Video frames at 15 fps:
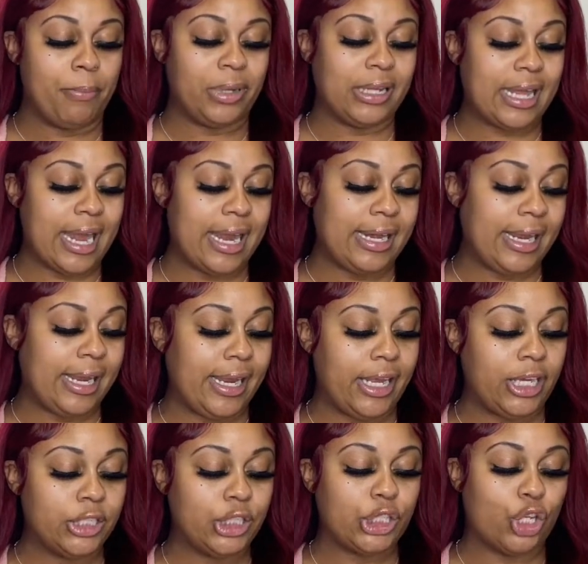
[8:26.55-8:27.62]

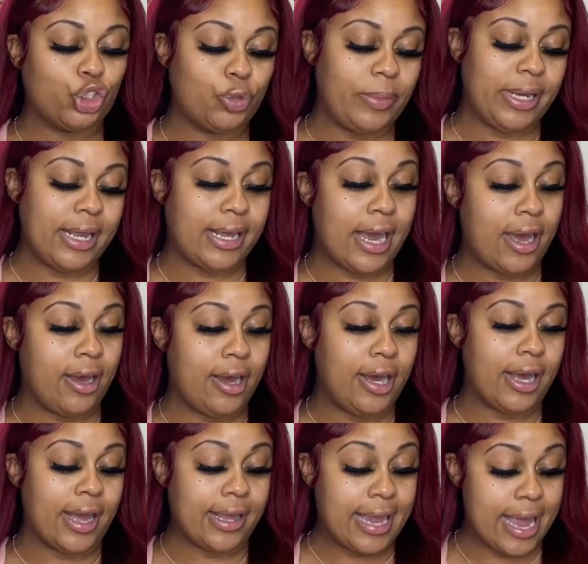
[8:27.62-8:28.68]
Planning, social
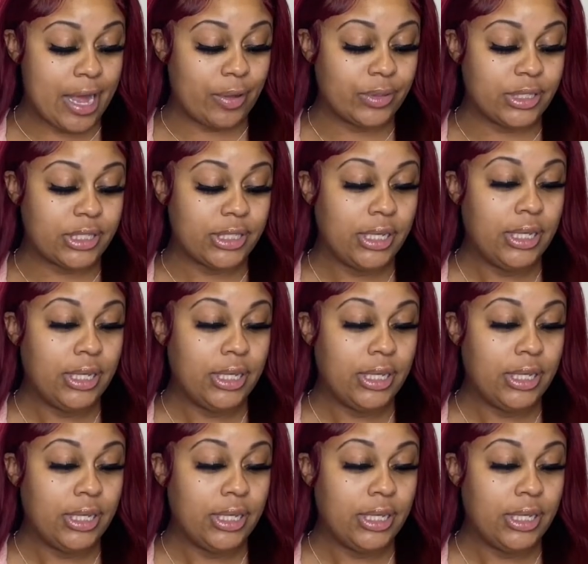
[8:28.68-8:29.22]
media accounts,